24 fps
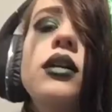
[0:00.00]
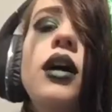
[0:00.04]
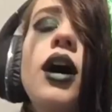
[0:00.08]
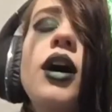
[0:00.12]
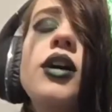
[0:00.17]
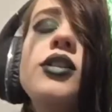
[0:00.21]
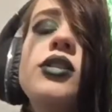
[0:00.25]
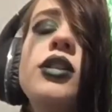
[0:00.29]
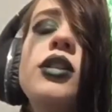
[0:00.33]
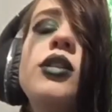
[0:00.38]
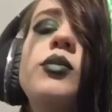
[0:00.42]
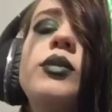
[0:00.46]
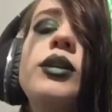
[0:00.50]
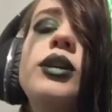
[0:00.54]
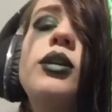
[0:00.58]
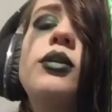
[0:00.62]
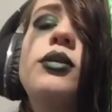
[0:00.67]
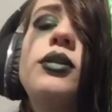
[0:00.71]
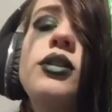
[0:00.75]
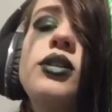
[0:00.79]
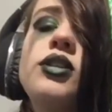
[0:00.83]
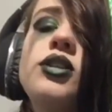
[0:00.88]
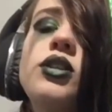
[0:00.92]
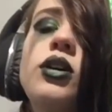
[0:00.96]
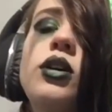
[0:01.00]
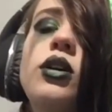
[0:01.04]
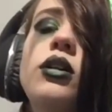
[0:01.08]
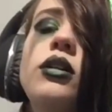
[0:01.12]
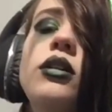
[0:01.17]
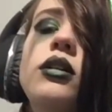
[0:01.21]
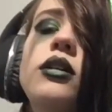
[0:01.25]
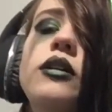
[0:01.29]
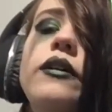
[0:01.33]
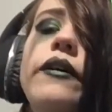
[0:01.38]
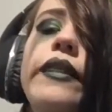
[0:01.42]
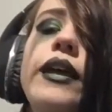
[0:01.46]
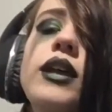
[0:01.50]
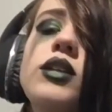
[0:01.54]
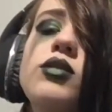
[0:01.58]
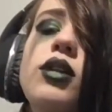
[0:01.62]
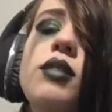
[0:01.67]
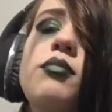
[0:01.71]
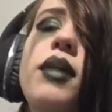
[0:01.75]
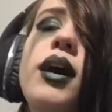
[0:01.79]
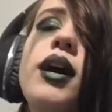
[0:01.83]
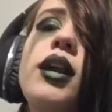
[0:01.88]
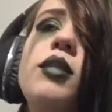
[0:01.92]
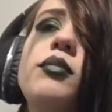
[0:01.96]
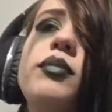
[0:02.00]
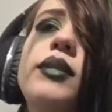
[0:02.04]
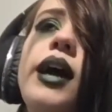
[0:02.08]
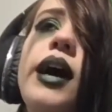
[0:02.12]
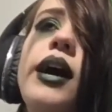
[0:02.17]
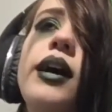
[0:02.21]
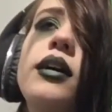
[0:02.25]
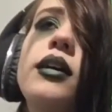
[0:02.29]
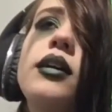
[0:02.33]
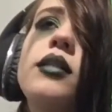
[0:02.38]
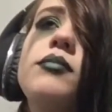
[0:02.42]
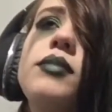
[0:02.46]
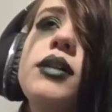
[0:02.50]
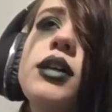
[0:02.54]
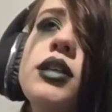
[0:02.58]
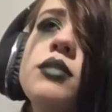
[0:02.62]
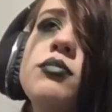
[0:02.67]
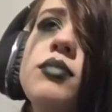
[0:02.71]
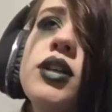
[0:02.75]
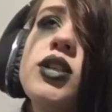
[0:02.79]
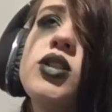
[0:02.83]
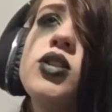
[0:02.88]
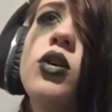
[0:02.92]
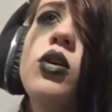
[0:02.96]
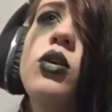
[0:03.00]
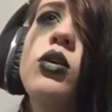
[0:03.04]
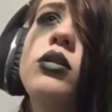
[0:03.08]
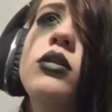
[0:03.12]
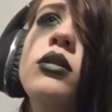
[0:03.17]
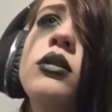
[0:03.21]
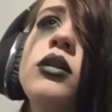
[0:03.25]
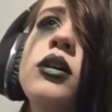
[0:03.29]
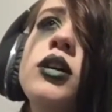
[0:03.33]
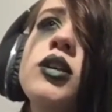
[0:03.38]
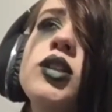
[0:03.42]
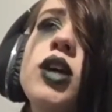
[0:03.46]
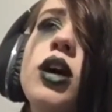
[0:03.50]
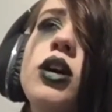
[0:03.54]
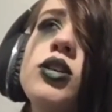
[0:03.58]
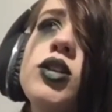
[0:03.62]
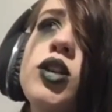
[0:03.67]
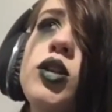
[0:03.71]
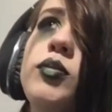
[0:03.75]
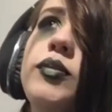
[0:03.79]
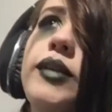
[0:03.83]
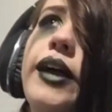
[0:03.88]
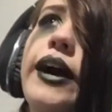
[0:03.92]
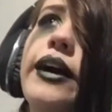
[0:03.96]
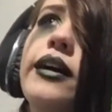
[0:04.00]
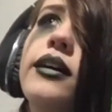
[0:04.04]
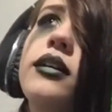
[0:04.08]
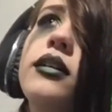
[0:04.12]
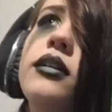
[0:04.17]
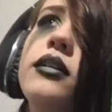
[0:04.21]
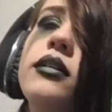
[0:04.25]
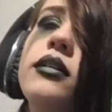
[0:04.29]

Eyes are the window to the soul. That's why mine are black, because my soul is also black.